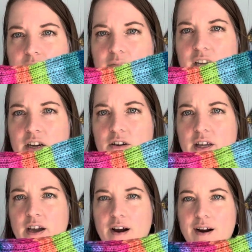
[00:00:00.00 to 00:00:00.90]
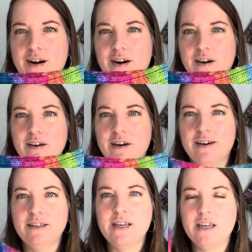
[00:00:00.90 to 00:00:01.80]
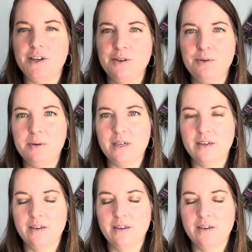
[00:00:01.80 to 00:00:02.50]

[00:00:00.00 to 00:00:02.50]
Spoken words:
Here they are. Aren't they cute?